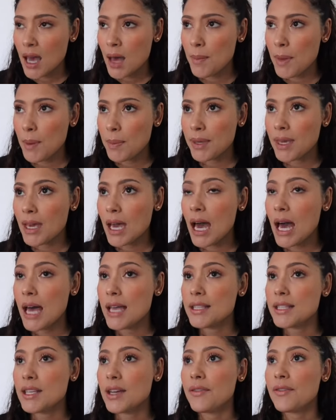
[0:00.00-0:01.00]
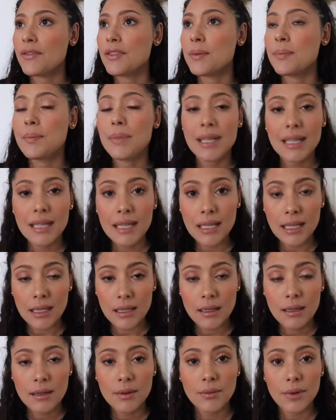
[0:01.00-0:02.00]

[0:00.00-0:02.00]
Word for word: but because of the beating,